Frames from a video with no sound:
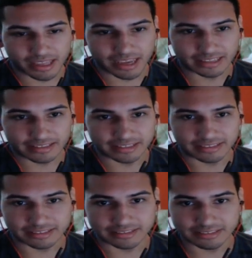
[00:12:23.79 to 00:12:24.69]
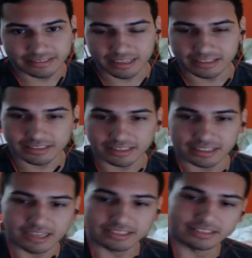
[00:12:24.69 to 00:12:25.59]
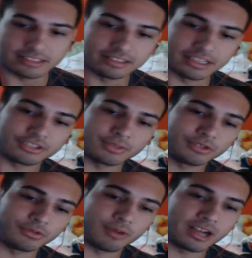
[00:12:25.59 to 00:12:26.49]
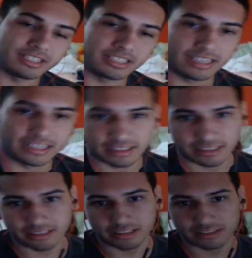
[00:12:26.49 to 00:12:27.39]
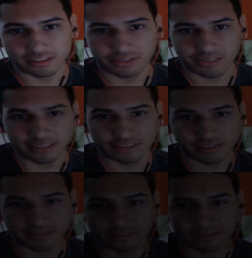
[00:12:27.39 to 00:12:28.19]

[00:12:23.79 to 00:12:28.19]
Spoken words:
And yeah, that's it, guys. Thank you so much for watching, and I'll see you again soon.